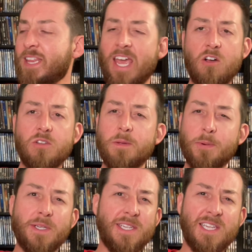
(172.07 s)
They only
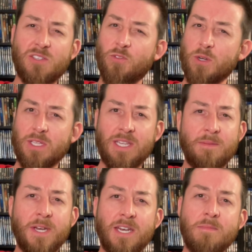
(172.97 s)
printed this for a
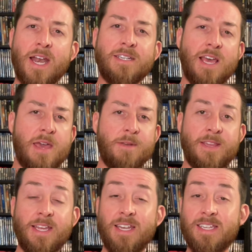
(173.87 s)
limited amount of time and
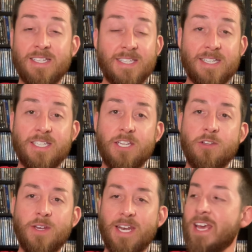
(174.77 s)
then
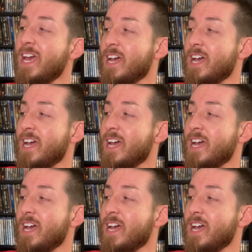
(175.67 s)
discontinued it.